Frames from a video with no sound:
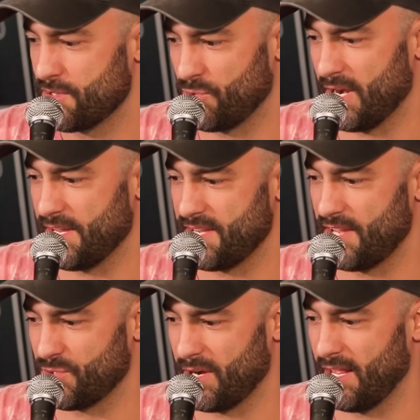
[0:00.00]

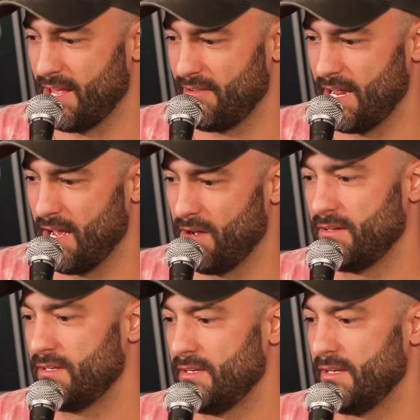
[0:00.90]
2010, 2011 now.
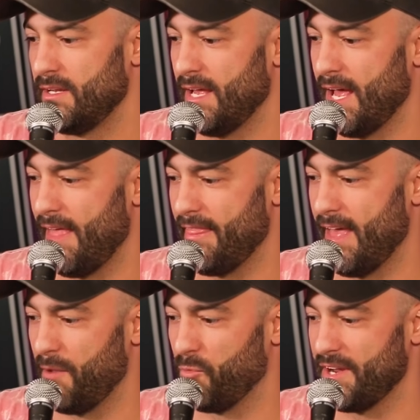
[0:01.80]
And
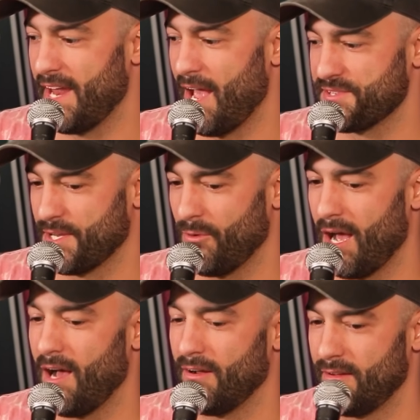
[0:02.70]
then one day I was like,
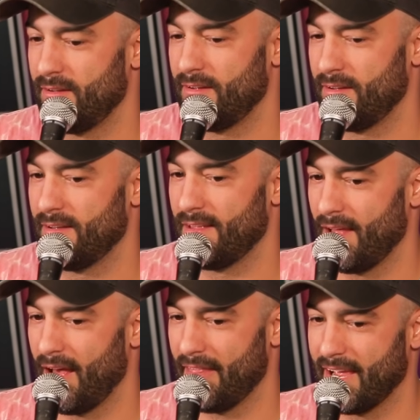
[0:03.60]
wow,
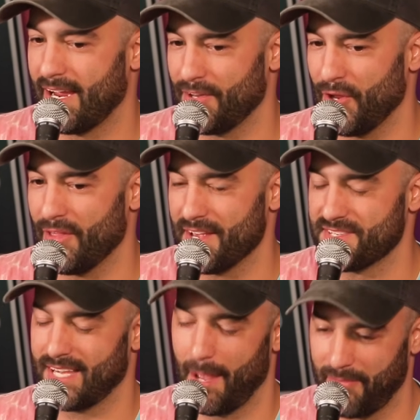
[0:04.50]
I think I can do
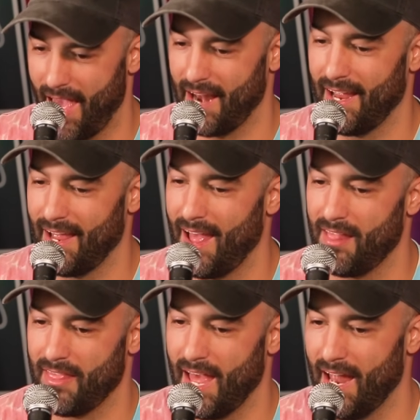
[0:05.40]
this. Kept at it,
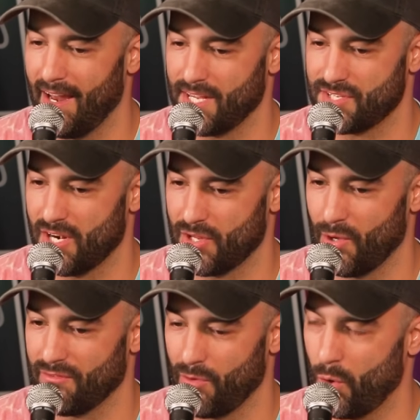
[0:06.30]
and then I started
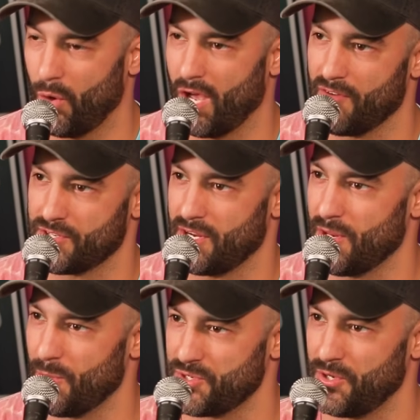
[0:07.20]
doing vocal covers on
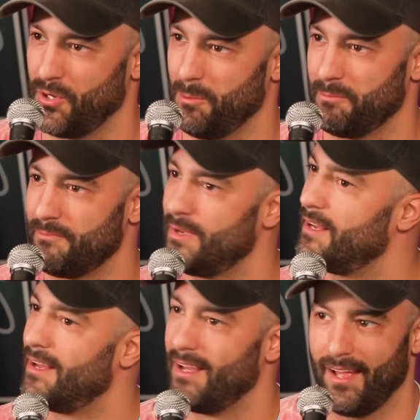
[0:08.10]
YouTube.
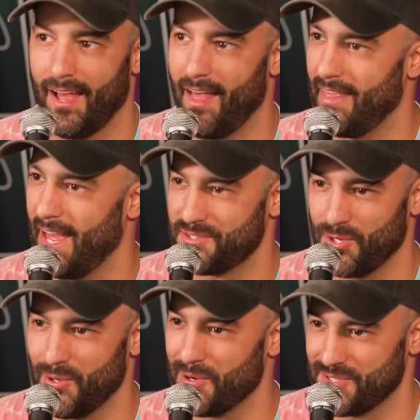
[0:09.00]
And then
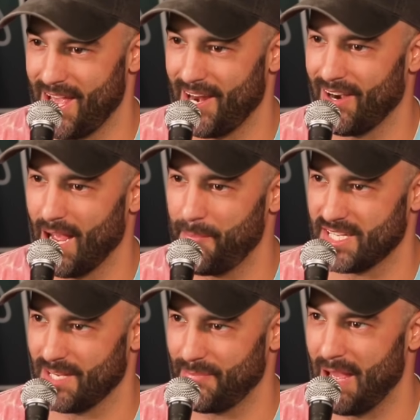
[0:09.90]
2 years later, I got
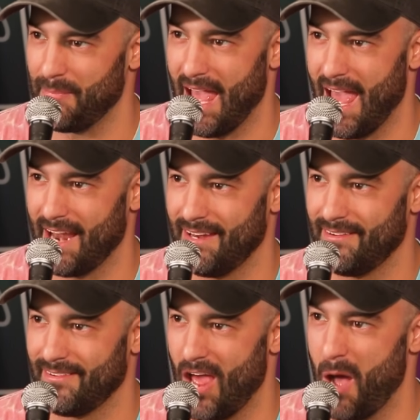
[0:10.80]
picked up by a band,
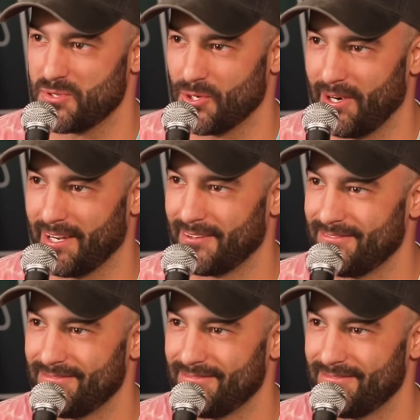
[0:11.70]
and now I'm touring.